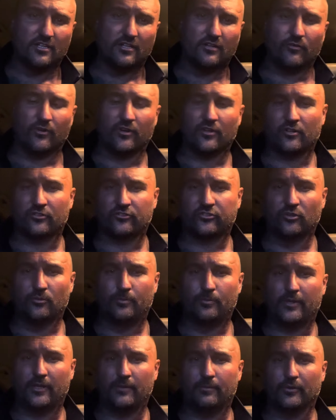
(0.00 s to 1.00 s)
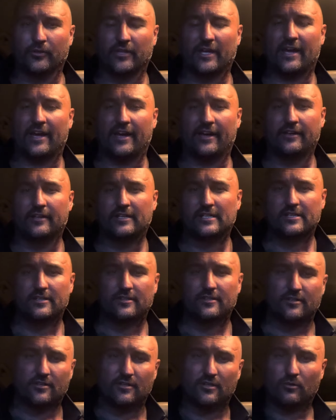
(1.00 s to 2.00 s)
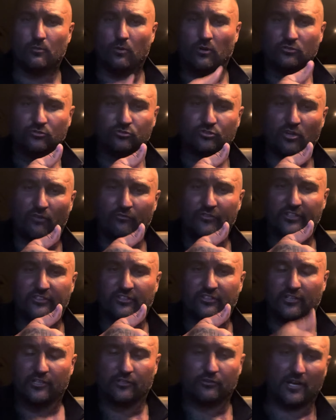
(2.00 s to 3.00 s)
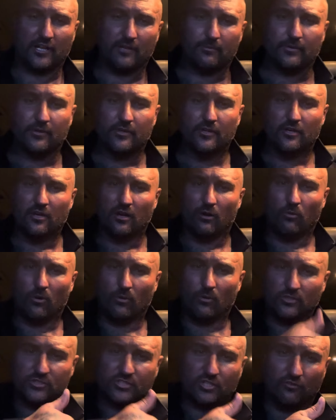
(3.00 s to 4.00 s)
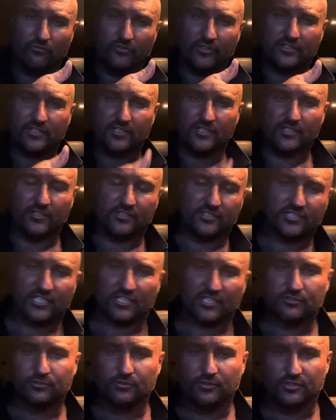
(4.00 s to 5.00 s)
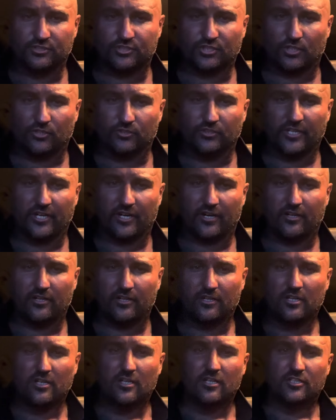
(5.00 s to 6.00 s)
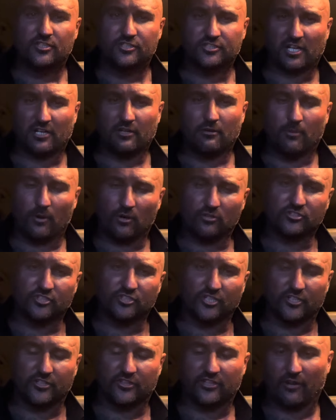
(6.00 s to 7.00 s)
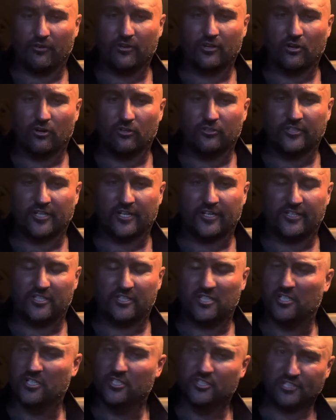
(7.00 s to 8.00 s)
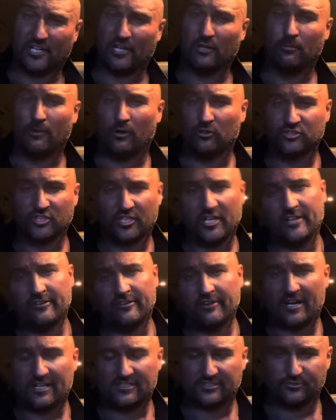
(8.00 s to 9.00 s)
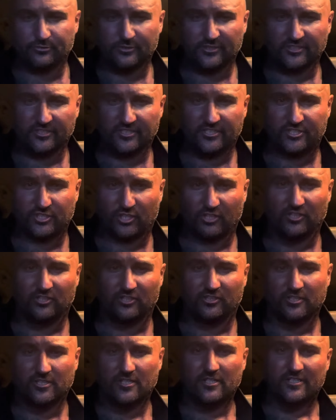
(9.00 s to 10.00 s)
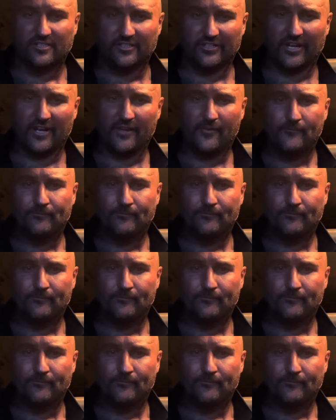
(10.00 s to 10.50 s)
when I've got two people there? One was convicted of rape, and one was convicted of sexual assault, yeah. Shadow boxer, Derek Gordon Eddy. Shadow boxer, get your ass to English soil, yeah,